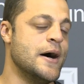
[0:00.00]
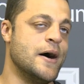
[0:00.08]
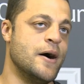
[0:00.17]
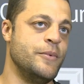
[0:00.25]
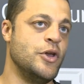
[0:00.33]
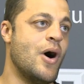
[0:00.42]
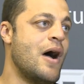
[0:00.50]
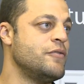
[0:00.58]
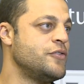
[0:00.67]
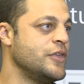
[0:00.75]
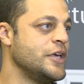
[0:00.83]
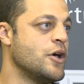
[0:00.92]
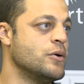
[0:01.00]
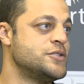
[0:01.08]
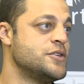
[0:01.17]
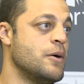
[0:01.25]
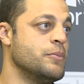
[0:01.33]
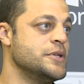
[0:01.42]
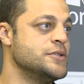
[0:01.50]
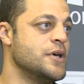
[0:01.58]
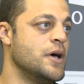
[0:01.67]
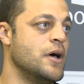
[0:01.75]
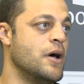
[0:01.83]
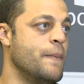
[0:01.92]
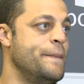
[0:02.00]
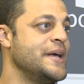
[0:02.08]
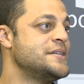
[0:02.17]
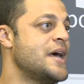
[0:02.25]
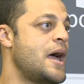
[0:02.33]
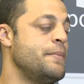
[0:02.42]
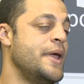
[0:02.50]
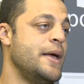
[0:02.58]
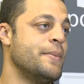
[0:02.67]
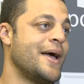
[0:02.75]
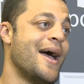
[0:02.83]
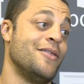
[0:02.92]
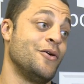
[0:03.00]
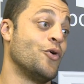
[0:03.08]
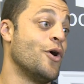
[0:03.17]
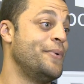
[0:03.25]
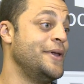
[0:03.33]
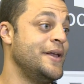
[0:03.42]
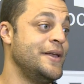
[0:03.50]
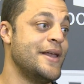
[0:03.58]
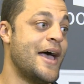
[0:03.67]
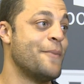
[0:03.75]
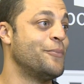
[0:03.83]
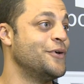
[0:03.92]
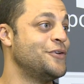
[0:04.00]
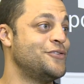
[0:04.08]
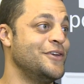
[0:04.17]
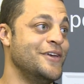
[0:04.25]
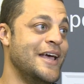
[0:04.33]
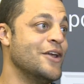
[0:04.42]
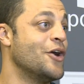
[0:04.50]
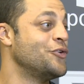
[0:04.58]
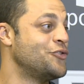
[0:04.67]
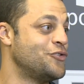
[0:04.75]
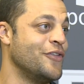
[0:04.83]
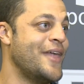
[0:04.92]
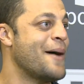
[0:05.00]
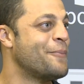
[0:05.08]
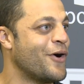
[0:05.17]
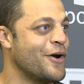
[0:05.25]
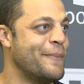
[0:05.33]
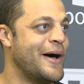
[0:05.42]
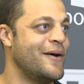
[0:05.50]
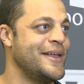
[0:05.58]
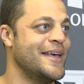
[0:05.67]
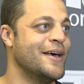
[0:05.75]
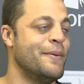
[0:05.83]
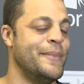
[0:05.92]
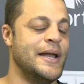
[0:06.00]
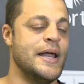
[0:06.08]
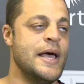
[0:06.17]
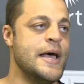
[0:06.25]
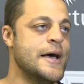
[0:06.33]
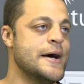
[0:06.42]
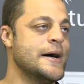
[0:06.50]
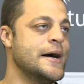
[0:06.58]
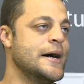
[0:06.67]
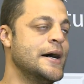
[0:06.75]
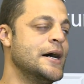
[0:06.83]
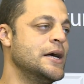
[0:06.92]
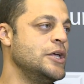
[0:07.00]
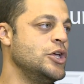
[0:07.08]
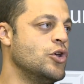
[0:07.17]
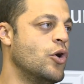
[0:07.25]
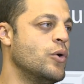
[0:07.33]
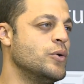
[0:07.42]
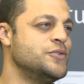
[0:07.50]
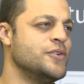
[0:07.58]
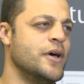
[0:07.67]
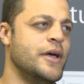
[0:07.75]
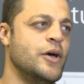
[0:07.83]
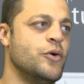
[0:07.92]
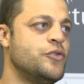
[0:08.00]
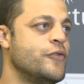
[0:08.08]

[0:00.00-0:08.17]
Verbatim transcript: um, you know, obviously Coach Sumlin's a, a, big time name, a guy that grew up in Indianapolis and, and understood that part about him, and uh, you know, it was a it was